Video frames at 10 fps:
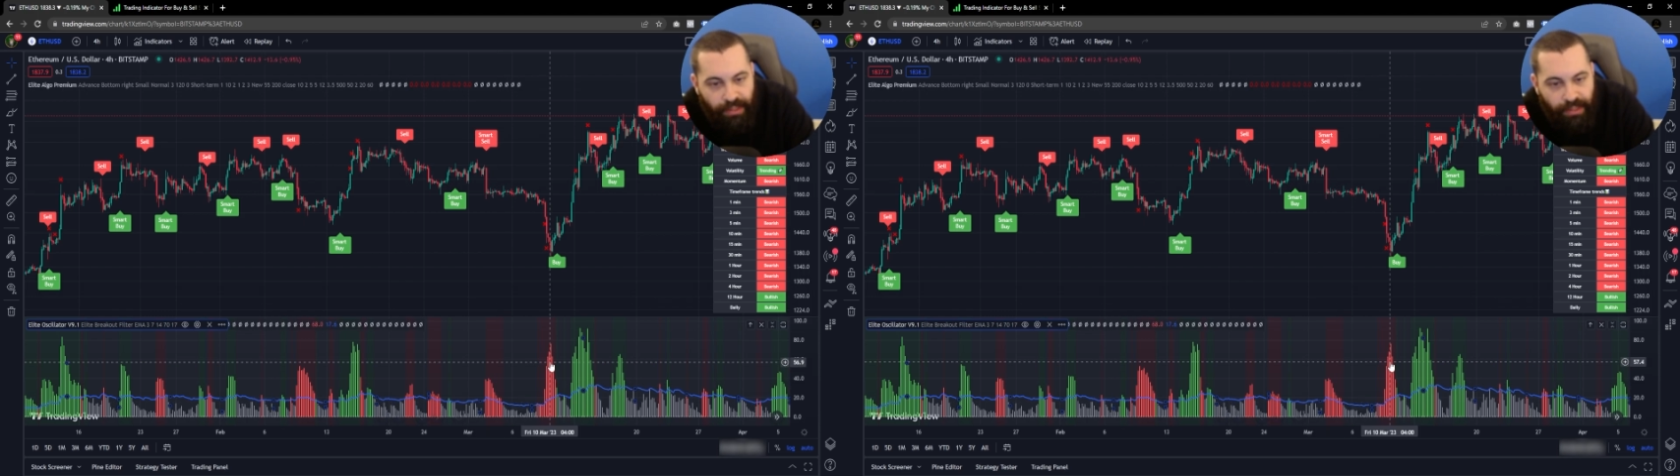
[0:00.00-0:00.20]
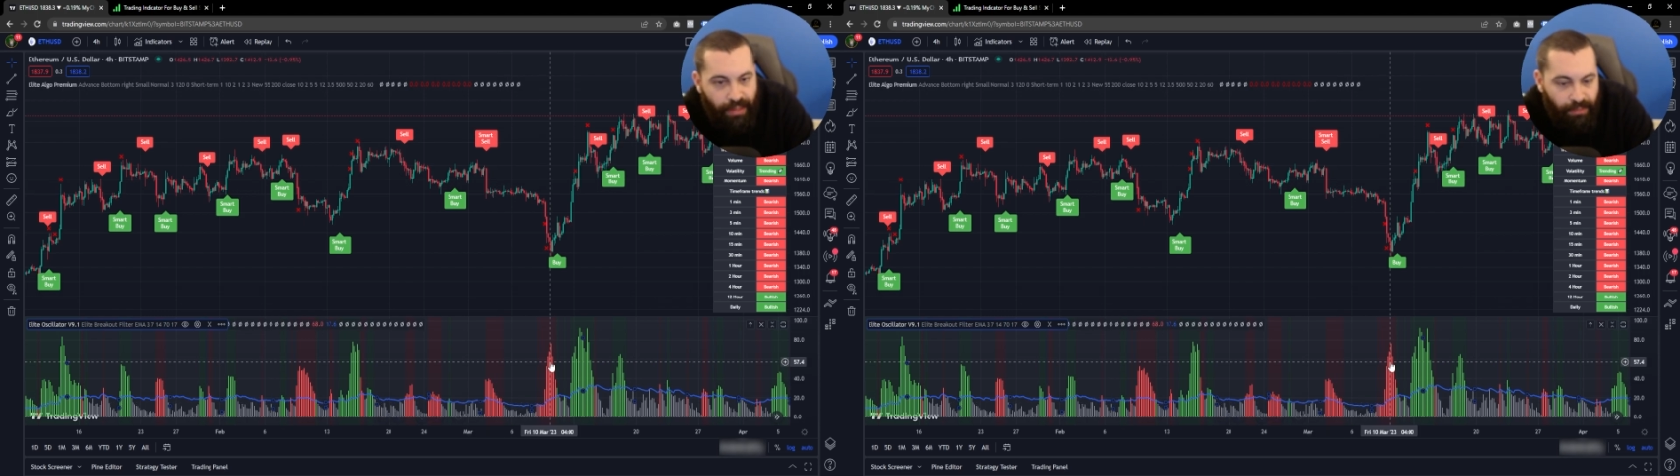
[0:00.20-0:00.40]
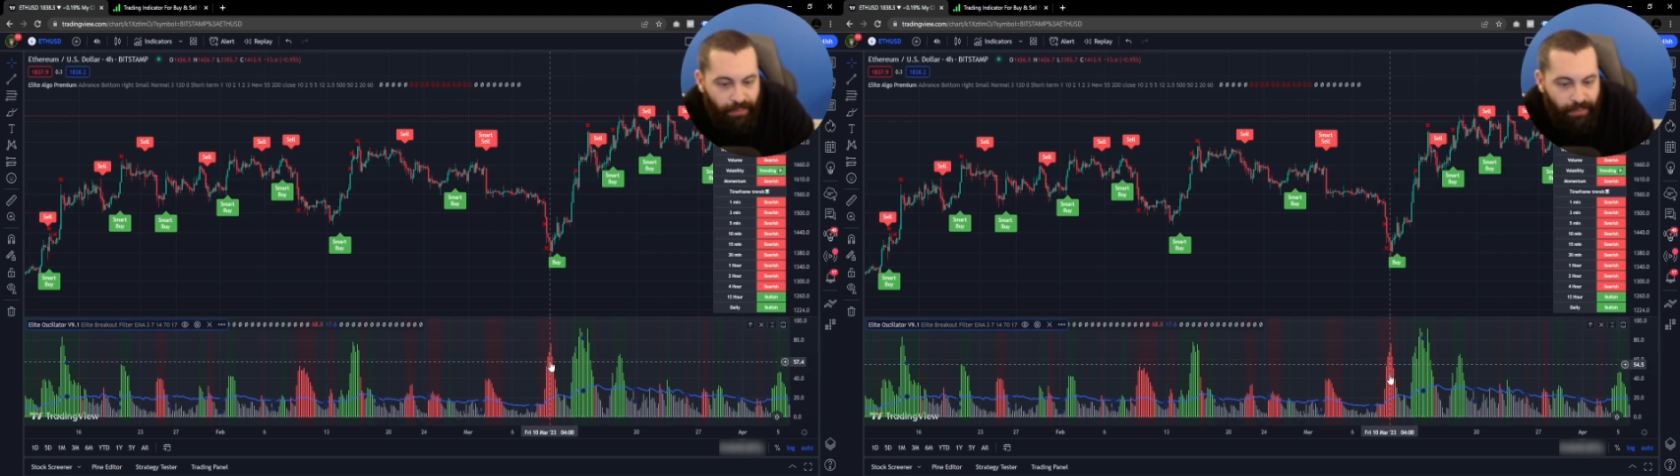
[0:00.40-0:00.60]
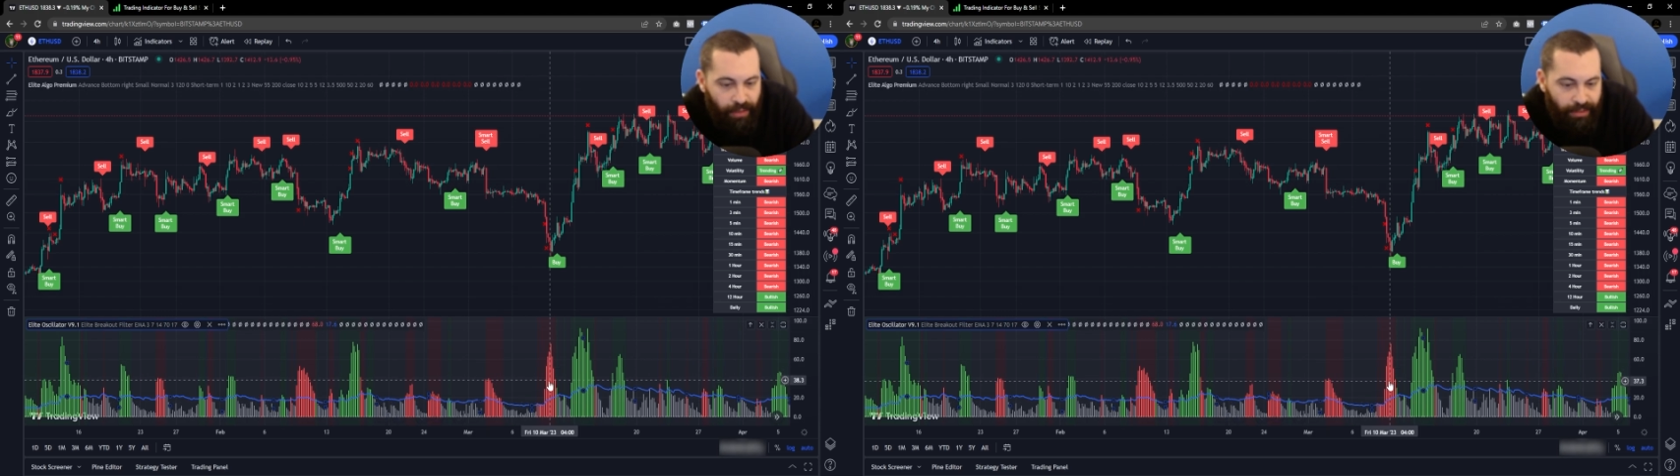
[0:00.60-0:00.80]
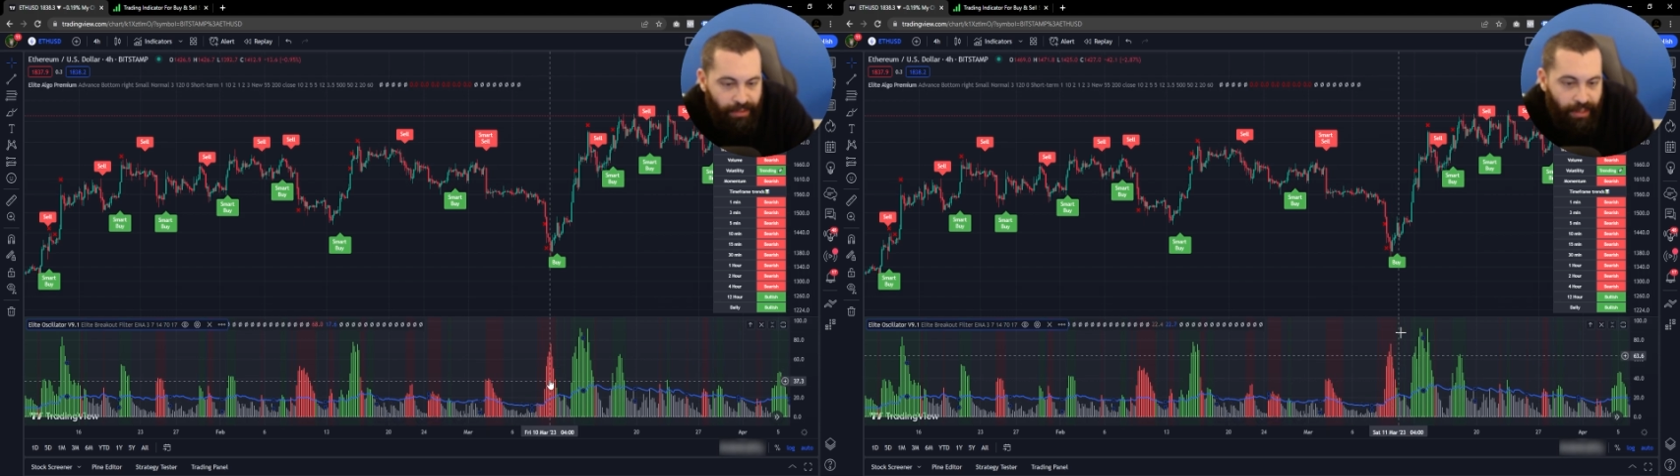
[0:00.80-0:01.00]
to think about
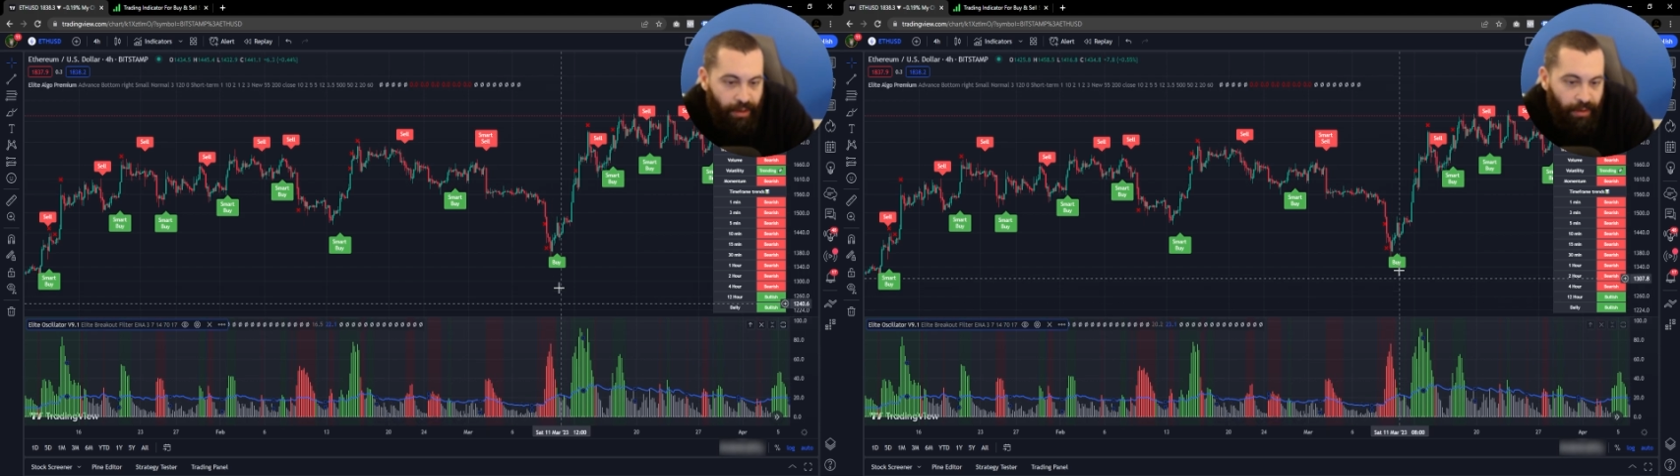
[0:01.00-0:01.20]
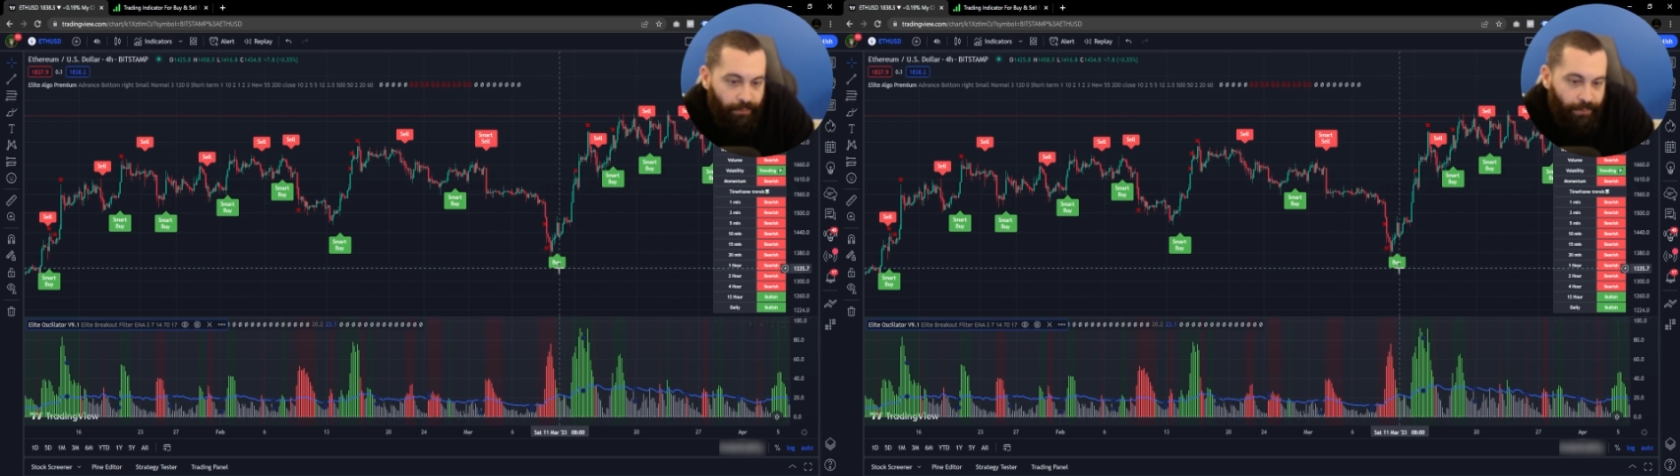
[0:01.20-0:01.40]
right there.